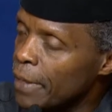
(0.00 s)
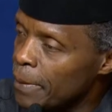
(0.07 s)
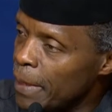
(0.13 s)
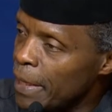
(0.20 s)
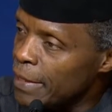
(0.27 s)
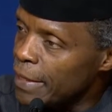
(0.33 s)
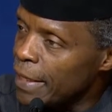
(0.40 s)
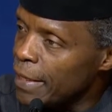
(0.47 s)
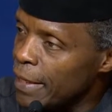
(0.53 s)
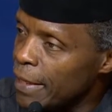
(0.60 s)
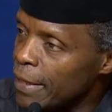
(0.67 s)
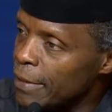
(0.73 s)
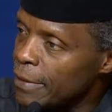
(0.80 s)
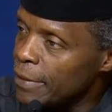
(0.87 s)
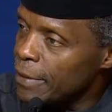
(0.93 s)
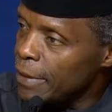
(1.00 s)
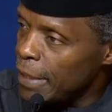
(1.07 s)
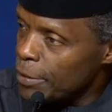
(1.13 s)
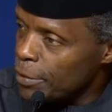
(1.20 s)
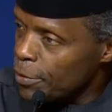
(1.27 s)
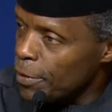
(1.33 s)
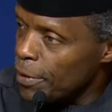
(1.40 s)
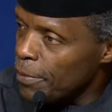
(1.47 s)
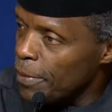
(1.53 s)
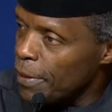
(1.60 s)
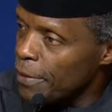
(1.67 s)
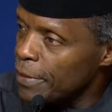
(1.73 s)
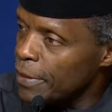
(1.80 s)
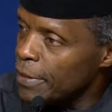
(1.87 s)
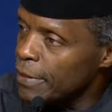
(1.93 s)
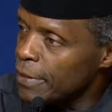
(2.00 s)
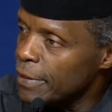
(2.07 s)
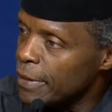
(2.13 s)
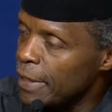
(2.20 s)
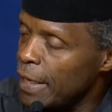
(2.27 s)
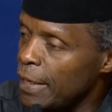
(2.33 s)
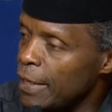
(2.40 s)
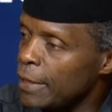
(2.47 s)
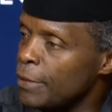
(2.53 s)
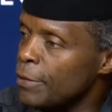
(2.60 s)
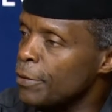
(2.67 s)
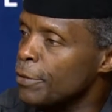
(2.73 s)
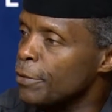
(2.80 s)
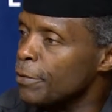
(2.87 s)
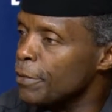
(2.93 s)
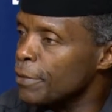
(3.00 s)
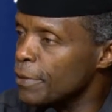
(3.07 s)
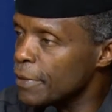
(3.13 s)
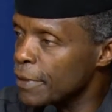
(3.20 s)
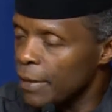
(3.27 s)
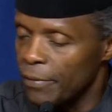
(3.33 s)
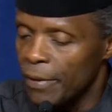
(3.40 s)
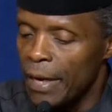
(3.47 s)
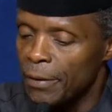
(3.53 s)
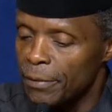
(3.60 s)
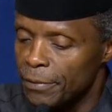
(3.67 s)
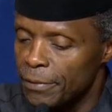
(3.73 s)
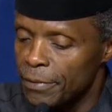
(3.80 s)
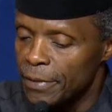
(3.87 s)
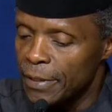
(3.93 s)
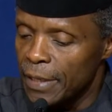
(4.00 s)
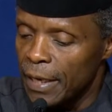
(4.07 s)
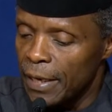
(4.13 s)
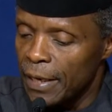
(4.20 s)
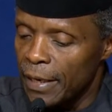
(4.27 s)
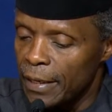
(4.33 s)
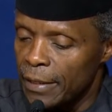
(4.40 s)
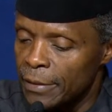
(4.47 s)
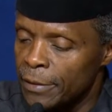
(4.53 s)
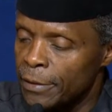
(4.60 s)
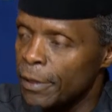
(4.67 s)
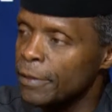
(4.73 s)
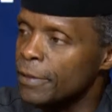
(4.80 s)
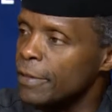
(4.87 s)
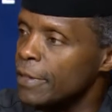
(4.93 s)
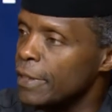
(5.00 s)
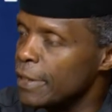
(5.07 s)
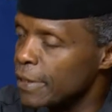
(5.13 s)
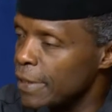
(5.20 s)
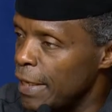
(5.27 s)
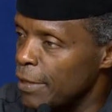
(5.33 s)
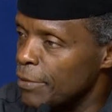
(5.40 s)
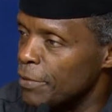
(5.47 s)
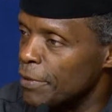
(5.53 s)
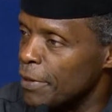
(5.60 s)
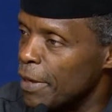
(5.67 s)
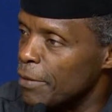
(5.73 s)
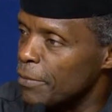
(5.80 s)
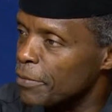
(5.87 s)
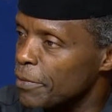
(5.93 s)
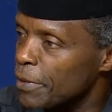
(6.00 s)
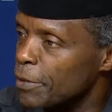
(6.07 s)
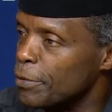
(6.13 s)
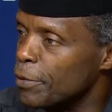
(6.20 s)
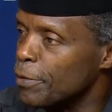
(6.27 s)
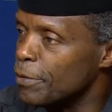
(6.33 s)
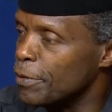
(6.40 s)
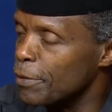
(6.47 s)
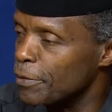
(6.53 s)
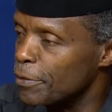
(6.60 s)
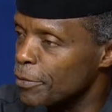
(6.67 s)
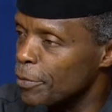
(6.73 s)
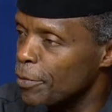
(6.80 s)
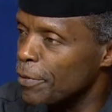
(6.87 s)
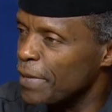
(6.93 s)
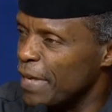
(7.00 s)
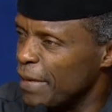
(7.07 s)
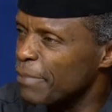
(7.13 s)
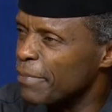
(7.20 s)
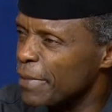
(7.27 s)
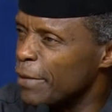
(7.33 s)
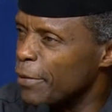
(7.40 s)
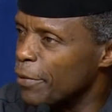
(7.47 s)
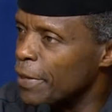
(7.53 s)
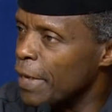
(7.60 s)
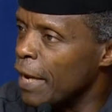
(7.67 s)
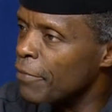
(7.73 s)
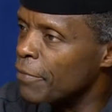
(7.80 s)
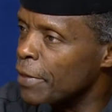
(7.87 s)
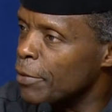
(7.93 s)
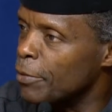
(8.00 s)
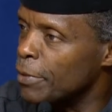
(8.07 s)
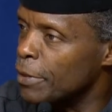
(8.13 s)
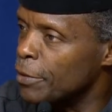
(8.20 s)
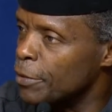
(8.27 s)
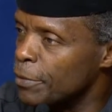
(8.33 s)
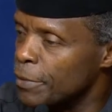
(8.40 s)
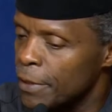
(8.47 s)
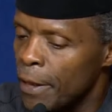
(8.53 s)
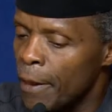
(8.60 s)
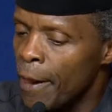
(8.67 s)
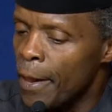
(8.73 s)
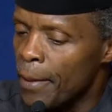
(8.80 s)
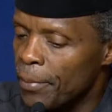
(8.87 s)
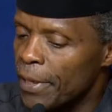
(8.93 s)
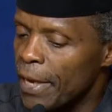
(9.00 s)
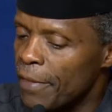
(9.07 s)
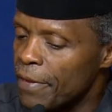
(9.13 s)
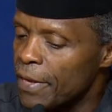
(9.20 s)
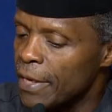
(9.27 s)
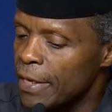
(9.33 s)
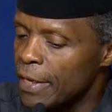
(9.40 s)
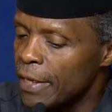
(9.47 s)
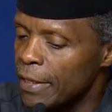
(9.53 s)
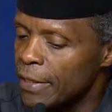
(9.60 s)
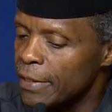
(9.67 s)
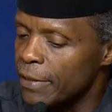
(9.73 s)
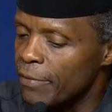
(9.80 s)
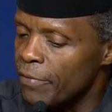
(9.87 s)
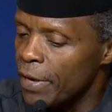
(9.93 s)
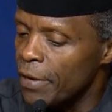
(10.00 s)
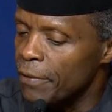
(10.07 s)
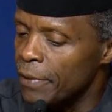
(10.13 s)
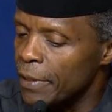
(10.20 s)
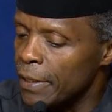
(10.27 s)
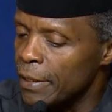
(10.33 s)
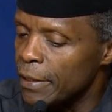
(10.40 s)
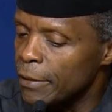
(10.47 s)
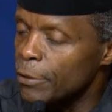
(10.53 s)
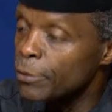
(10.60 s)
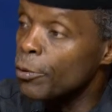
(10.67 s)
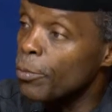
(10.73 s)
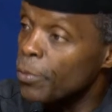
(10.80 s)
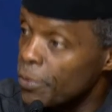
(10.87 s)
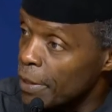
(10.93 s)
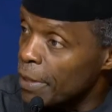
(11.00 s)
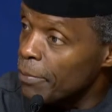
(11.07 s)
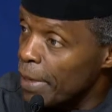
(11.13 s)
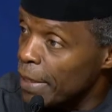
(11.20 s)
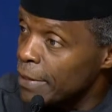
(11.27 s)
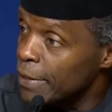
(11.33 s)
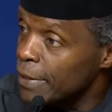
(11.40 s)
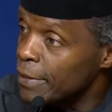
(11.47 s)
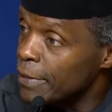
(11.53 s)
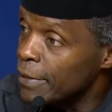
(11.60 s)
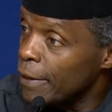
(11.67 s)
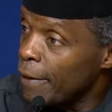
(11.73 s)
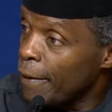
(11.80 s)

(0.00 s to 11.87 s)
let's engage, let's talk about this. There are issues around uh, justice, there are issues around resource control. They're, you know, they have their own issues. But I think it's a very sobering message,